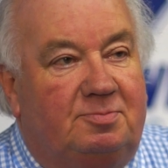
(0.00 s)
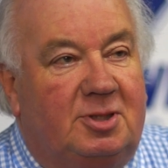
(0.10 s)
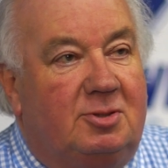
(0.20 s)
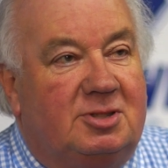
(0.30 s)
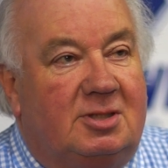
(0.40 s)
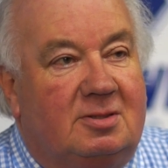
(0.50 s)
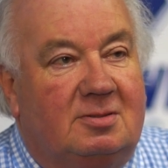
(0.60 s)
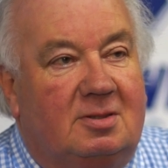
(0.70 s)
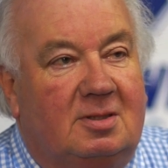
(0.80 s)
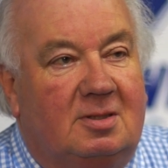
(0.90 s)
produce it,
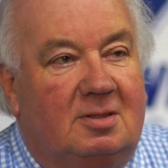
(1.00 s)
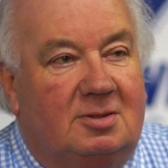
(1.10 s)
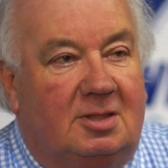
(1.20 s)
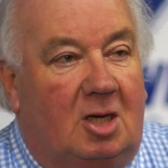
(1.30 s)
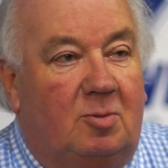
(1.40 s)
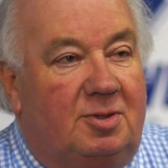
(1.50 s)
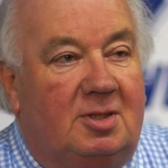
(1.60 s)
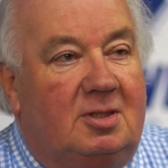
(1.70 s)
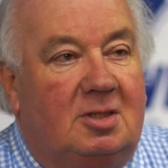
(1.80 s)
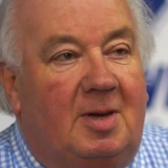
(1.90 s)
to cope with
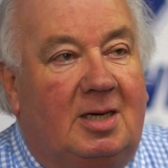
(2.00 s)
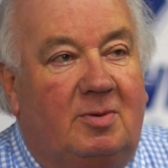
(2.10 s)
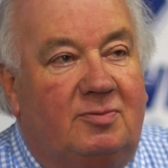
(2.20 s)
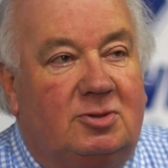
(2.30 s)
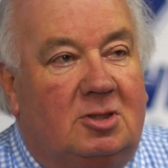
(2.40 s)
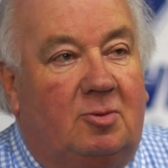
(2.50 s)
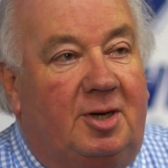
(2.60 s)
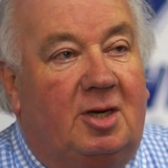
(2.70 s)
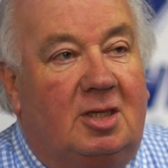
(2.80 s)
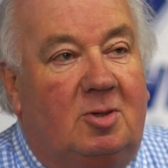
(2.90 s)
the demand we've
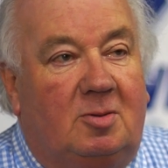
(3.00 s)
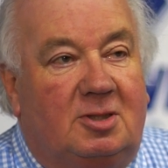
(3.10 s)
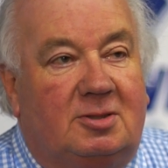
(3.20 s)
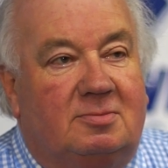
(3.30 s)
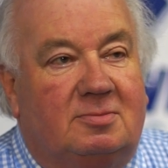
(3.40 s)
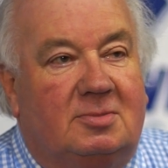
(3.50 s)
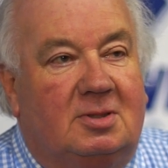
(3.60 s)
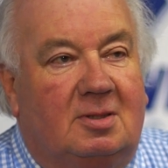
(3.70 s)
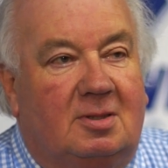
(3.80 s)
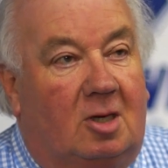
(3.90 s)
currently got at the moment.
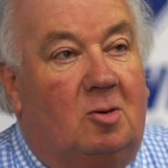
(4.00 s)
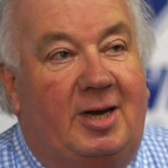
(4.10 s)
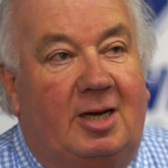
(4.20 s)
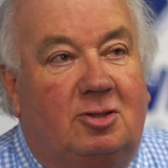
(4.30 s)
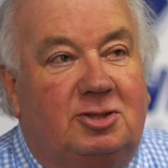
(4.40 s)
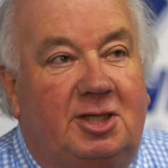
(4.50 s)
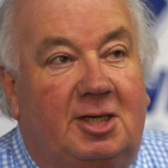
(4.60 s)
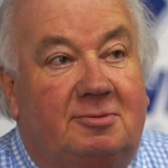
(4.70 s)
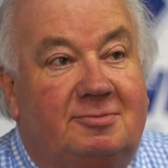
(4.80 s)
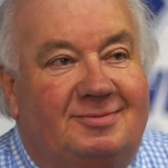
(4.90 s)
Long may it continue.